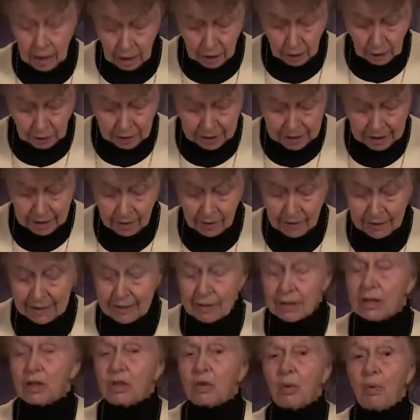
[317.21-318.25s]
You see,
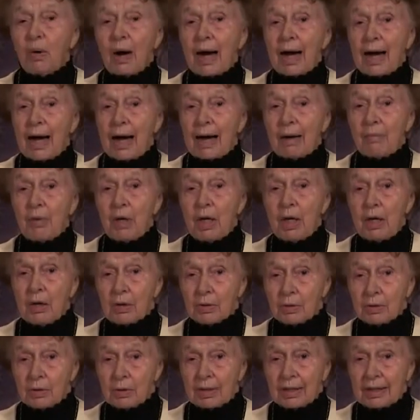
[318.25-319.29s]
this is why I'm
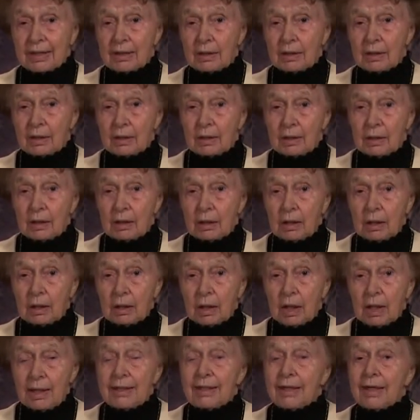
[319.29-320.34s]
here
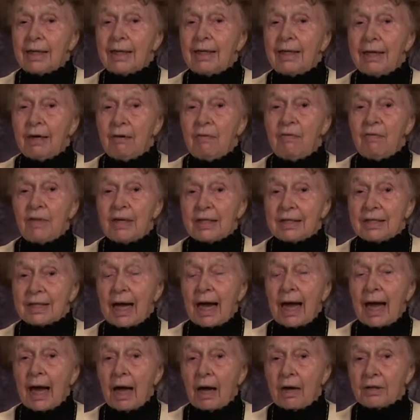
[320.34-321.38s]
to give this
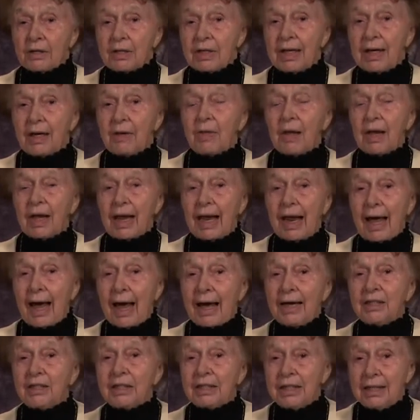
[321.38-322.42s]
out in the
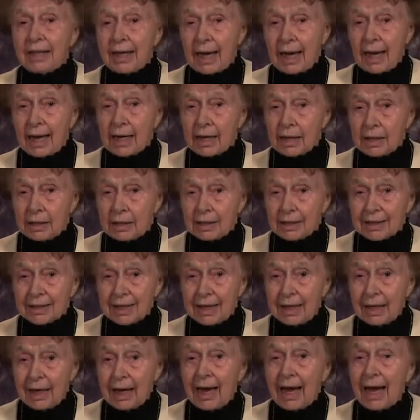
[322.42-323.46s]
last days.
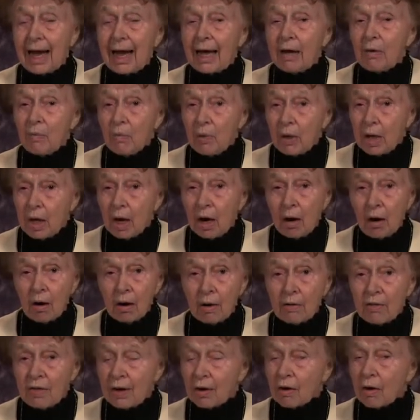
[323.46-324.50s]
And we
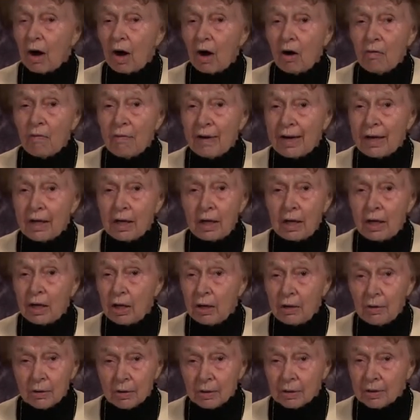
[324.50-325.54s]
are, they're already
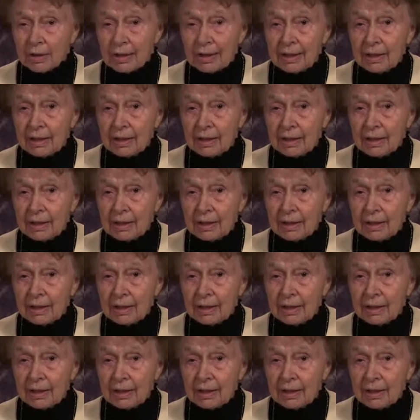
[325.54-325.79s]
here.